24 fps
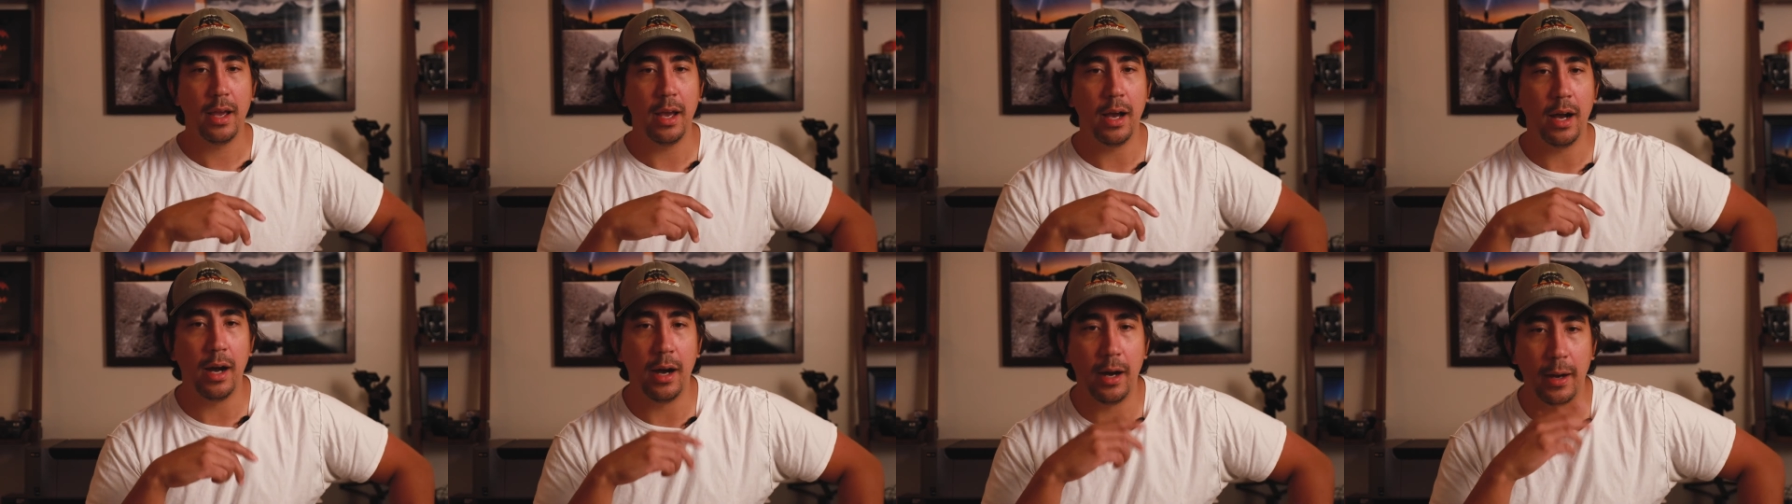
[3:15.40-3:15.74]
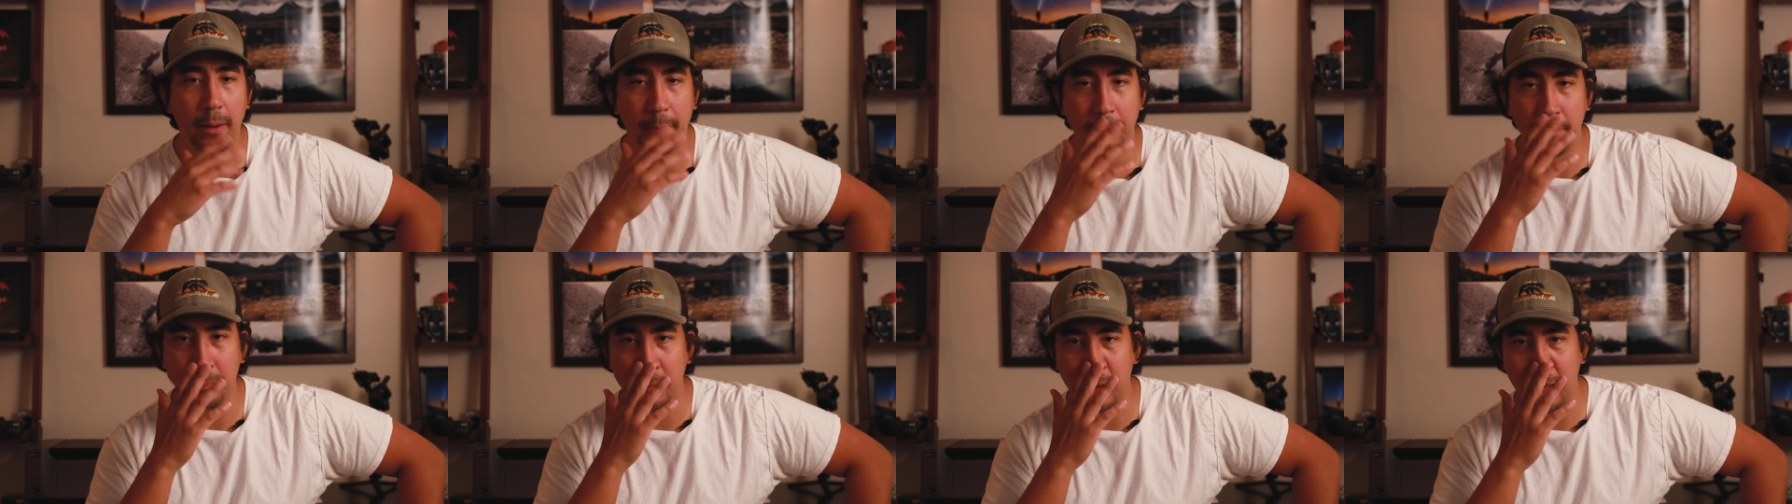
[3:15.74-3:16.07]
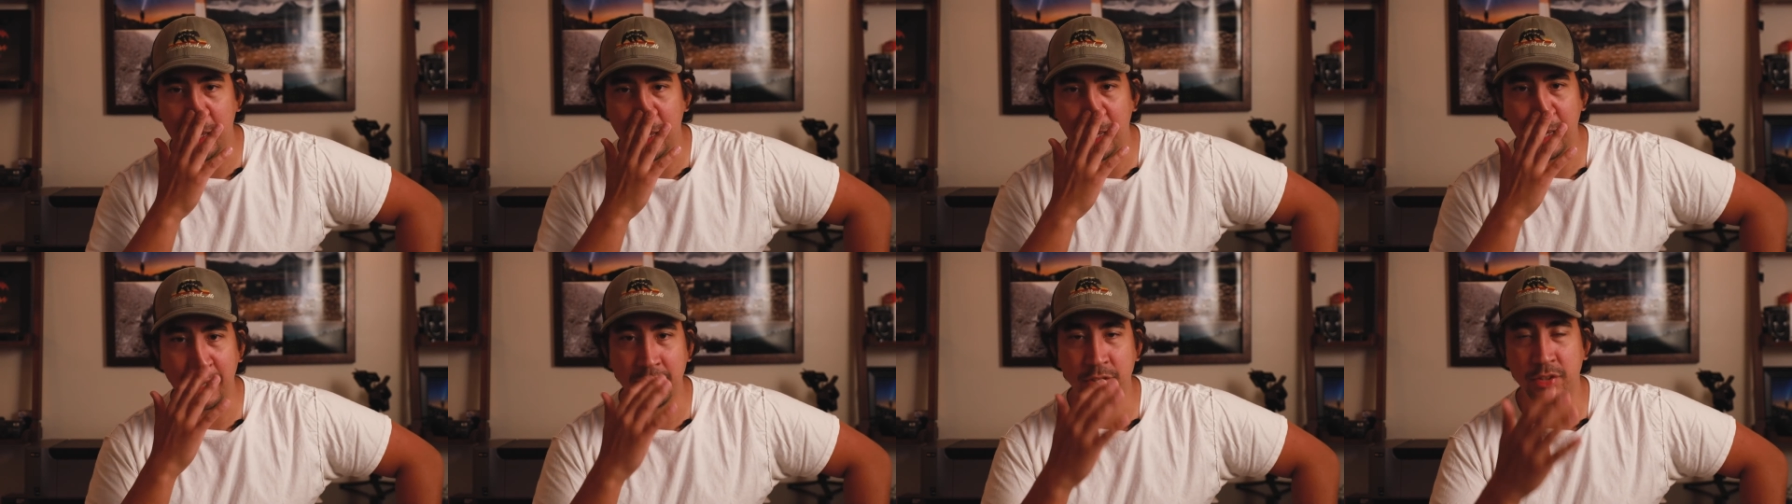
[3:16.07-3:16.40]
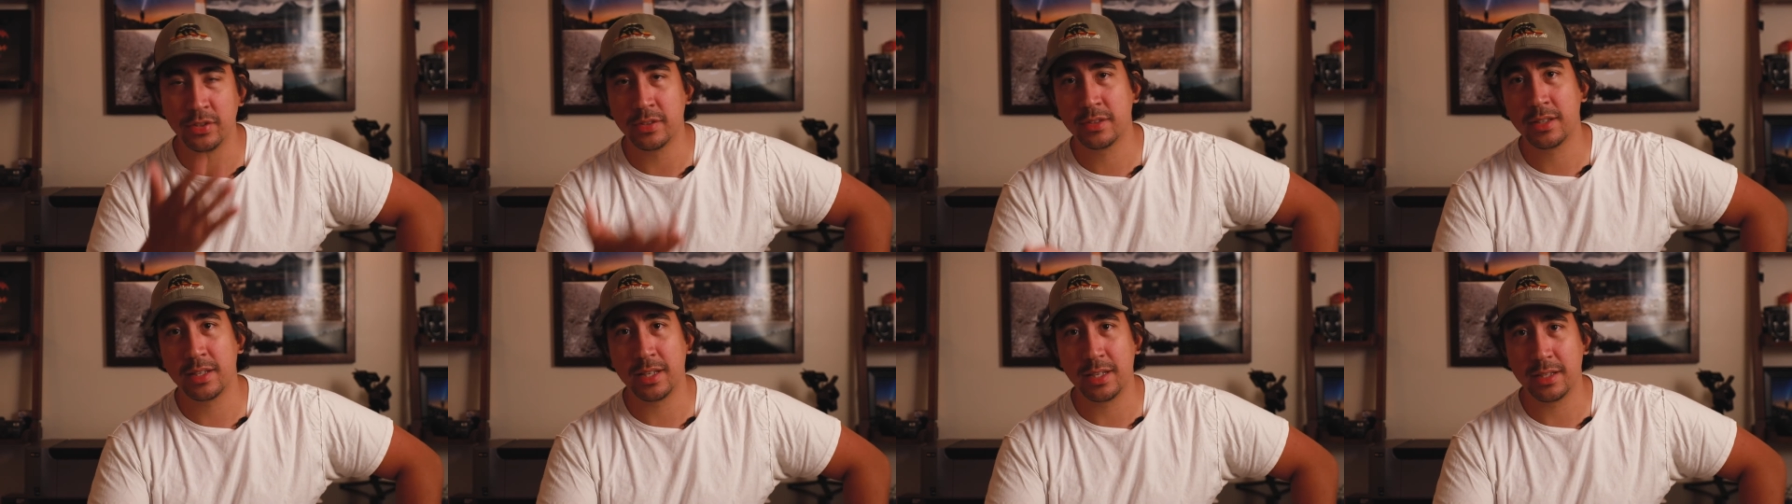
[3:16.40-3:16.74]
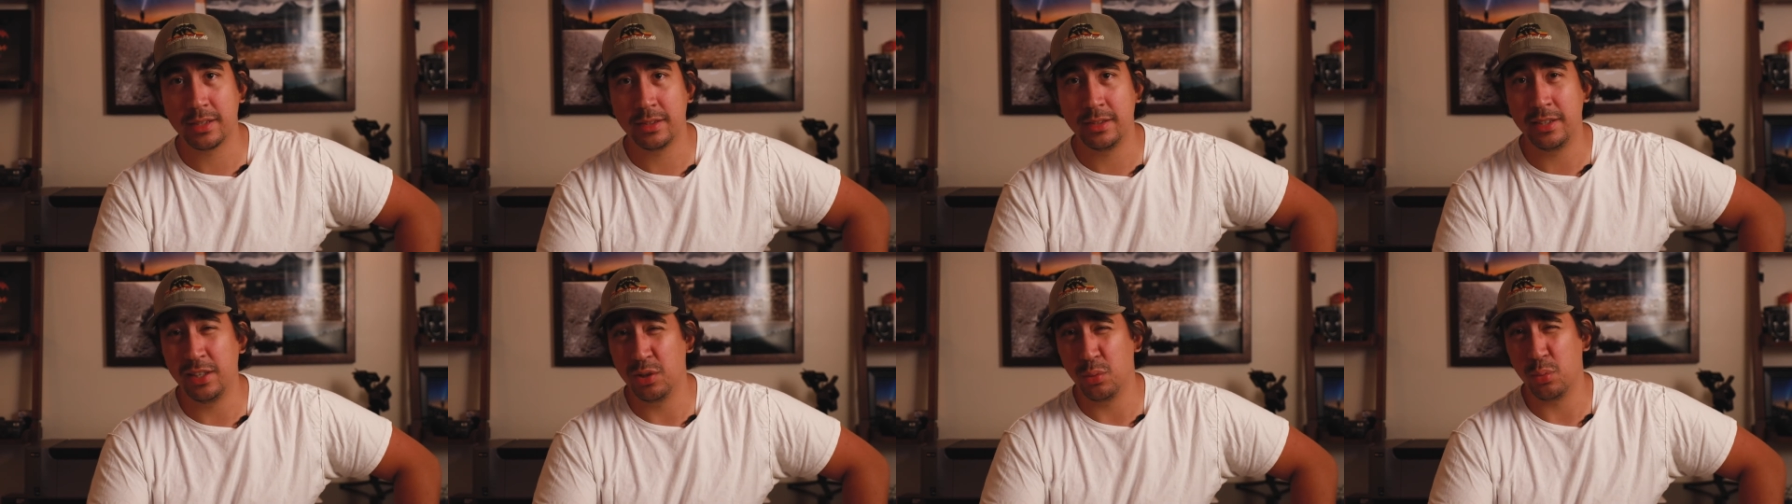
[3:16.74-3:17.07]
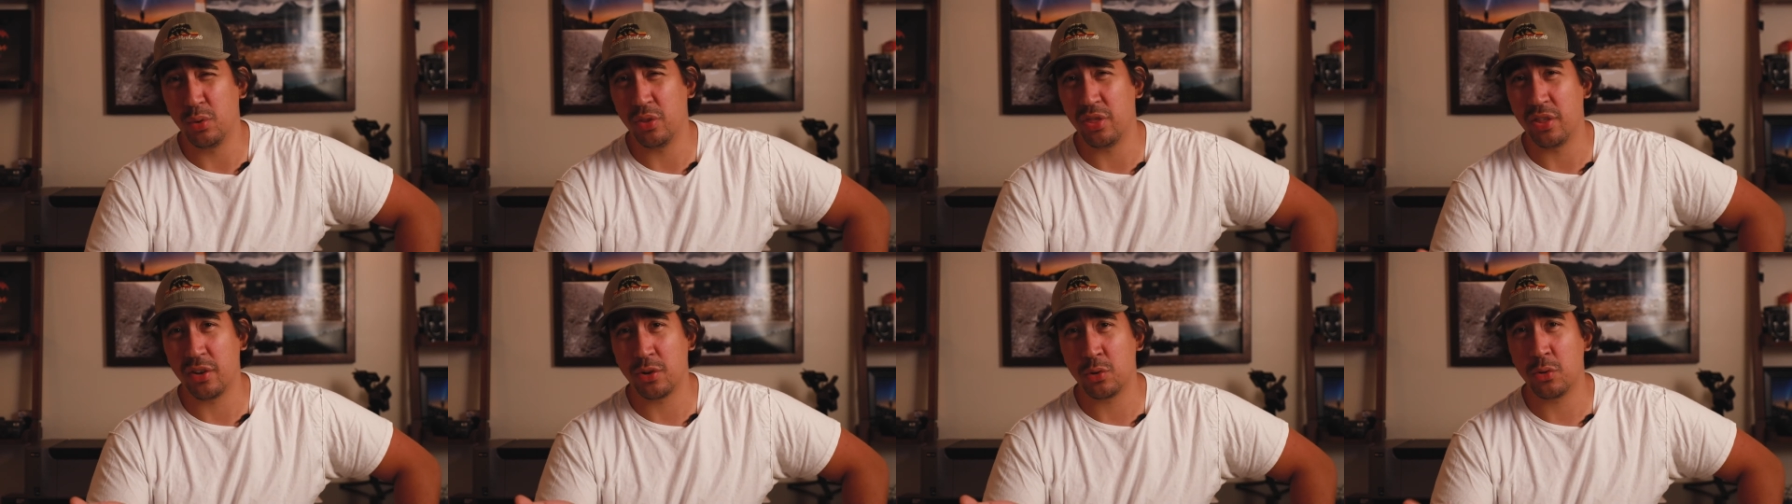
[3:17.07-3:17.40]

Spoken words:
and just deal with the